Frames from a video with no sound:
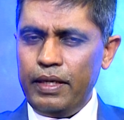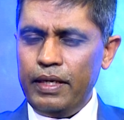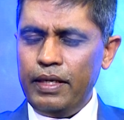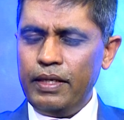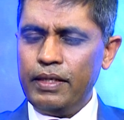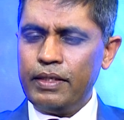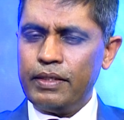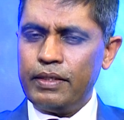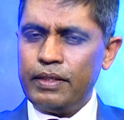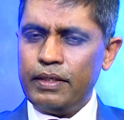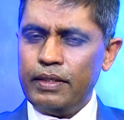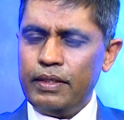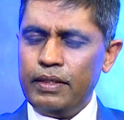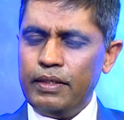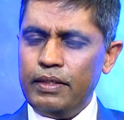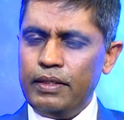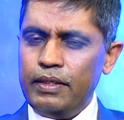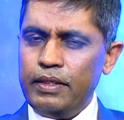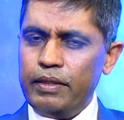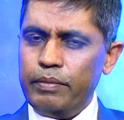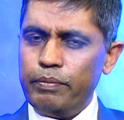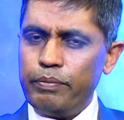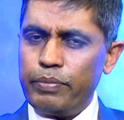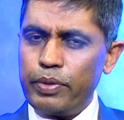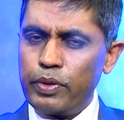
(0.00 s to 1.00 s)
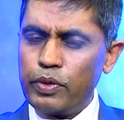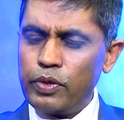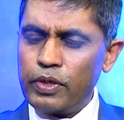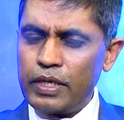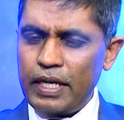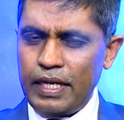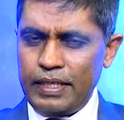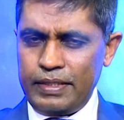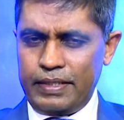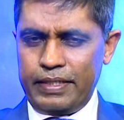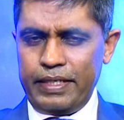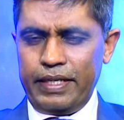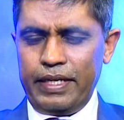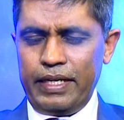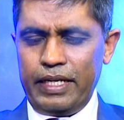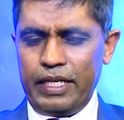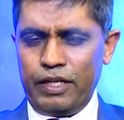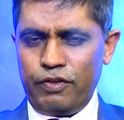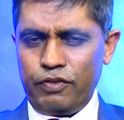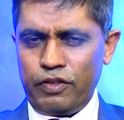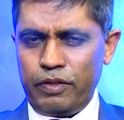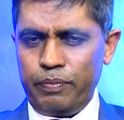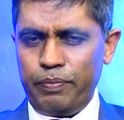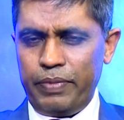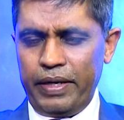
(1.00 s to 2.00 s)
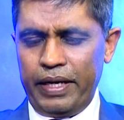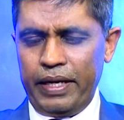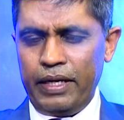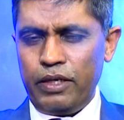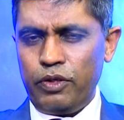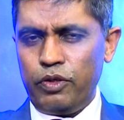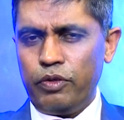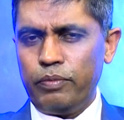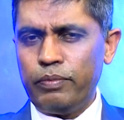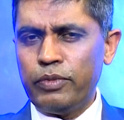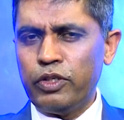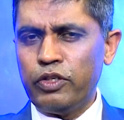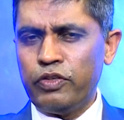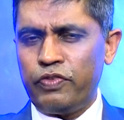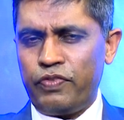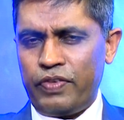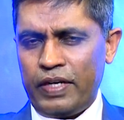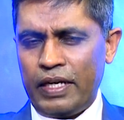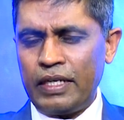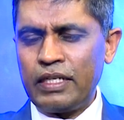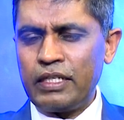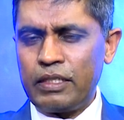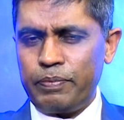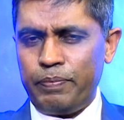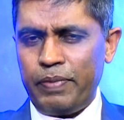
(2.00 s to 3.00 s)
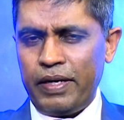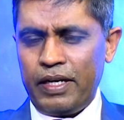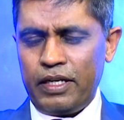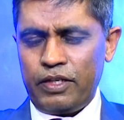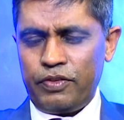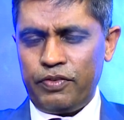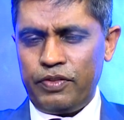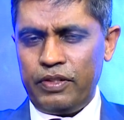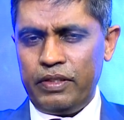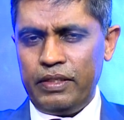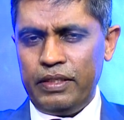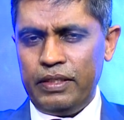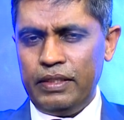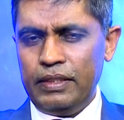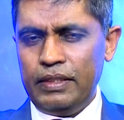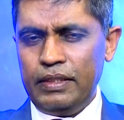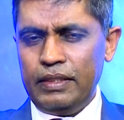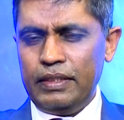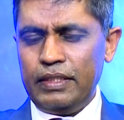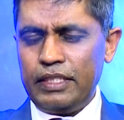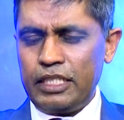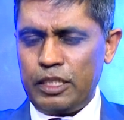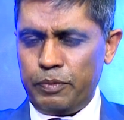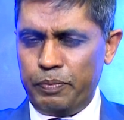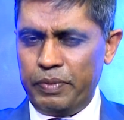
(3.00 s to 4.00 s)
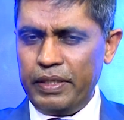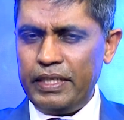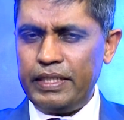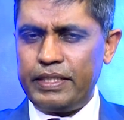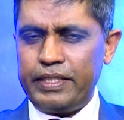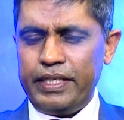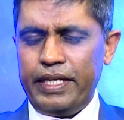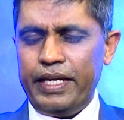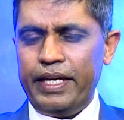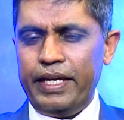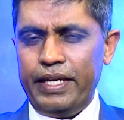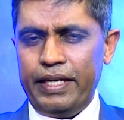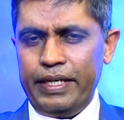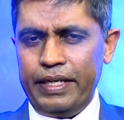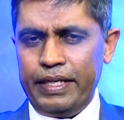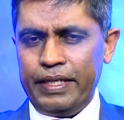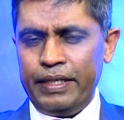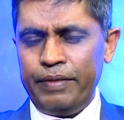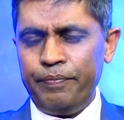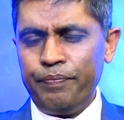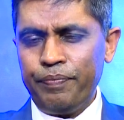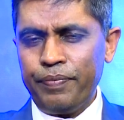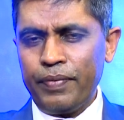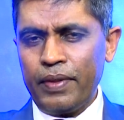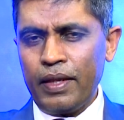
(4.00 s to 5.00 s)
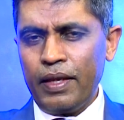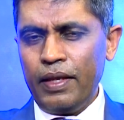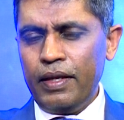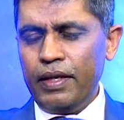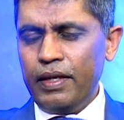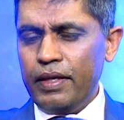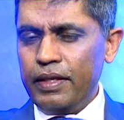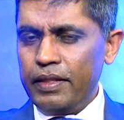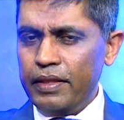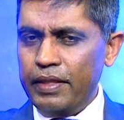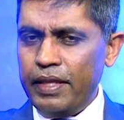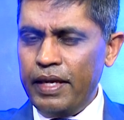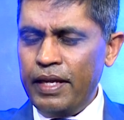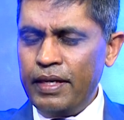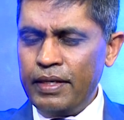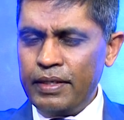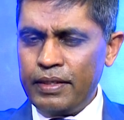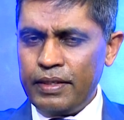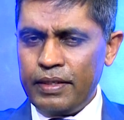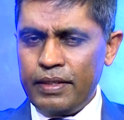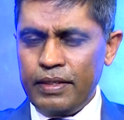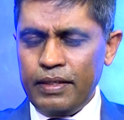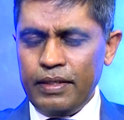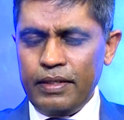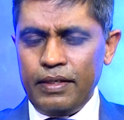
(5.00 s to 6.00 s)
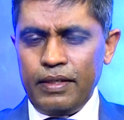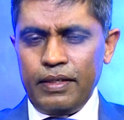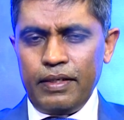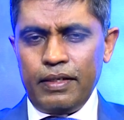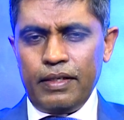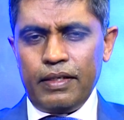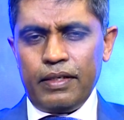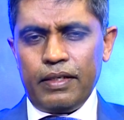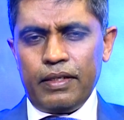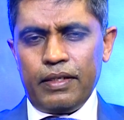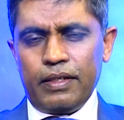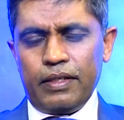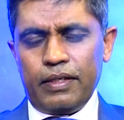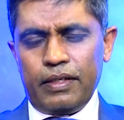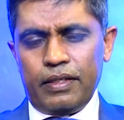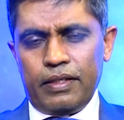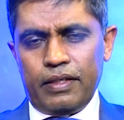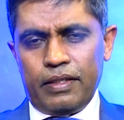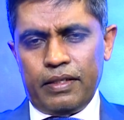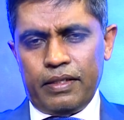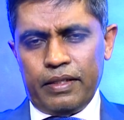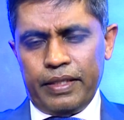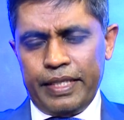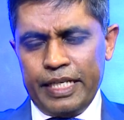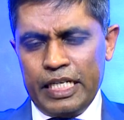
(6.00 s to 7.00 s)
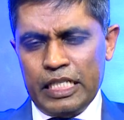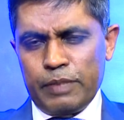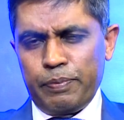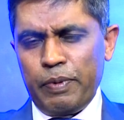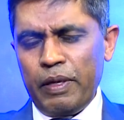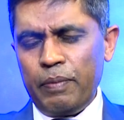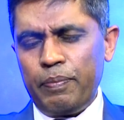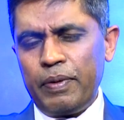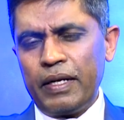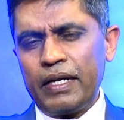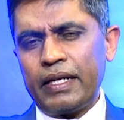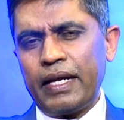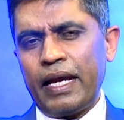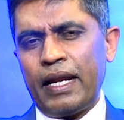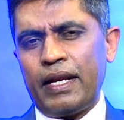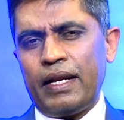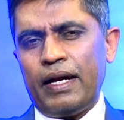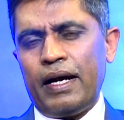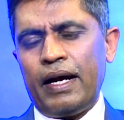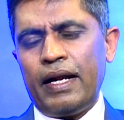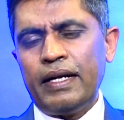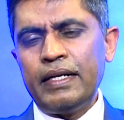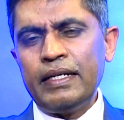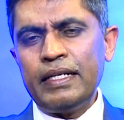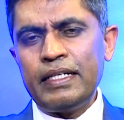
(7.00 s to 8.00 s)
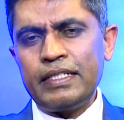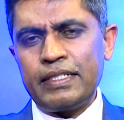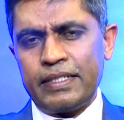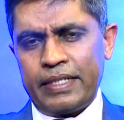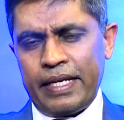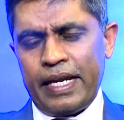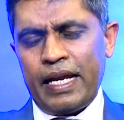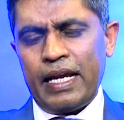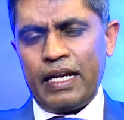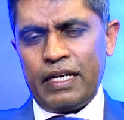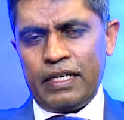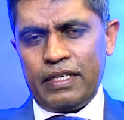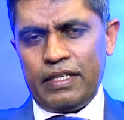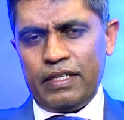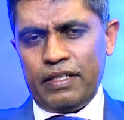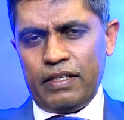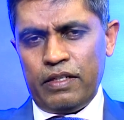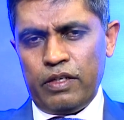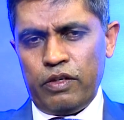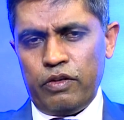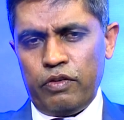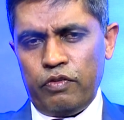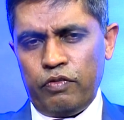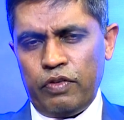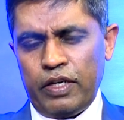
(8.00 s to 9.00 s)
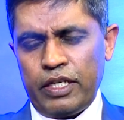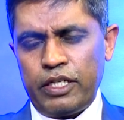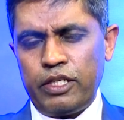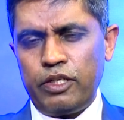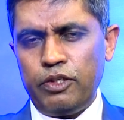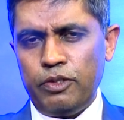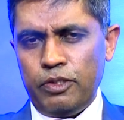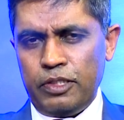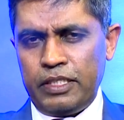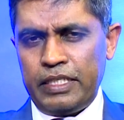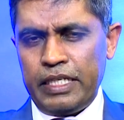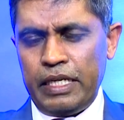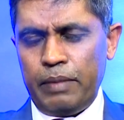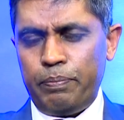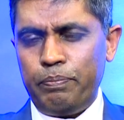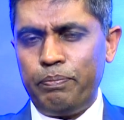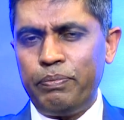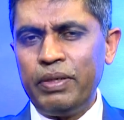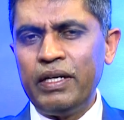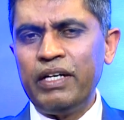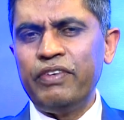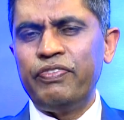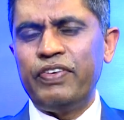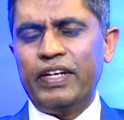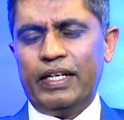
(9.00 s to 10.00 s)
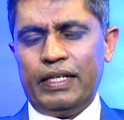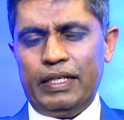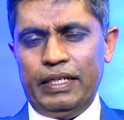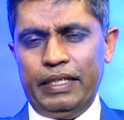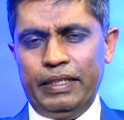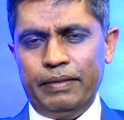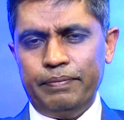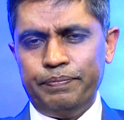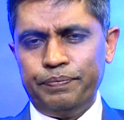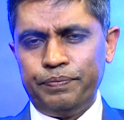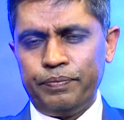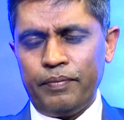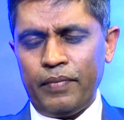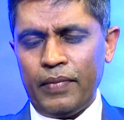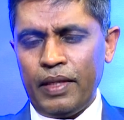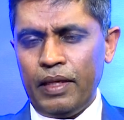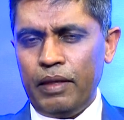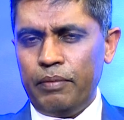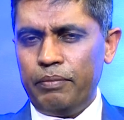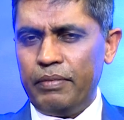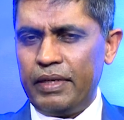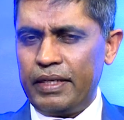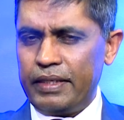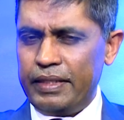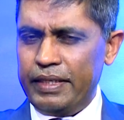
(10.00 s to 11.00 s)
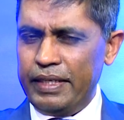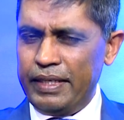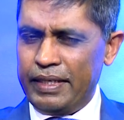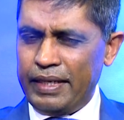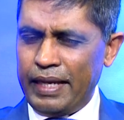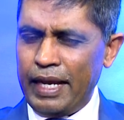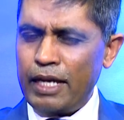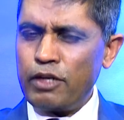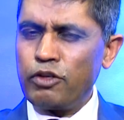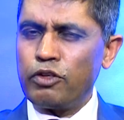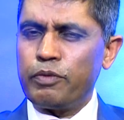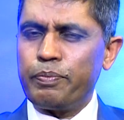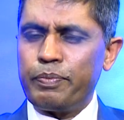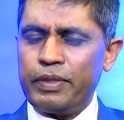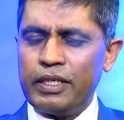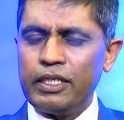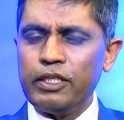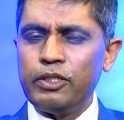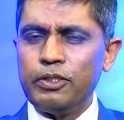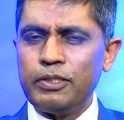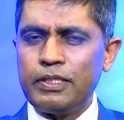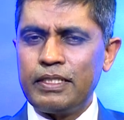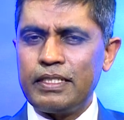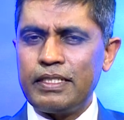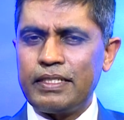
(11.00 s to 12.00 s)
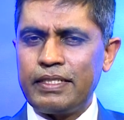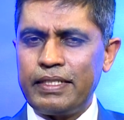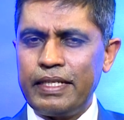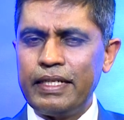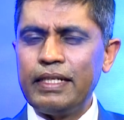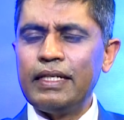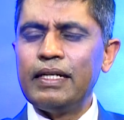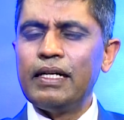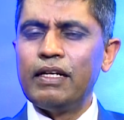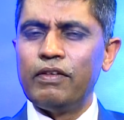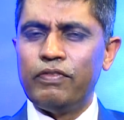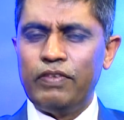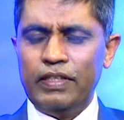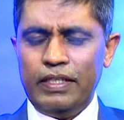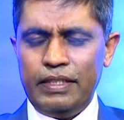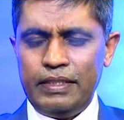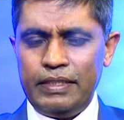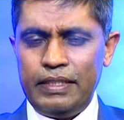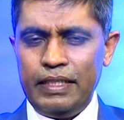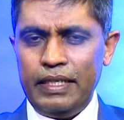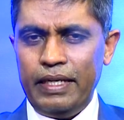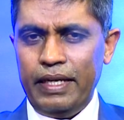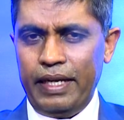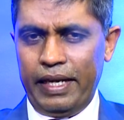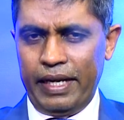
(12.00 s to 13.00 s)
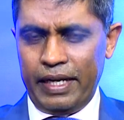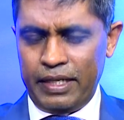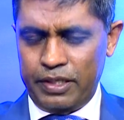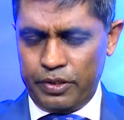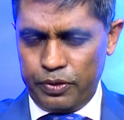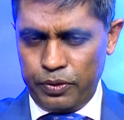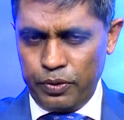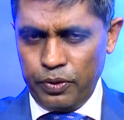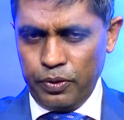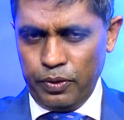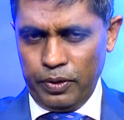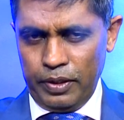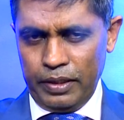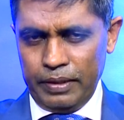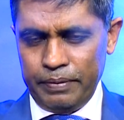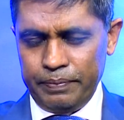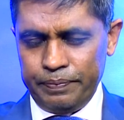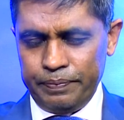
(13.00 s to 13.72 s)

in Broca's area of the brain, or more front part of the speech area. Then these people can understand what you say perfectly, but they cannot produce a single word at all.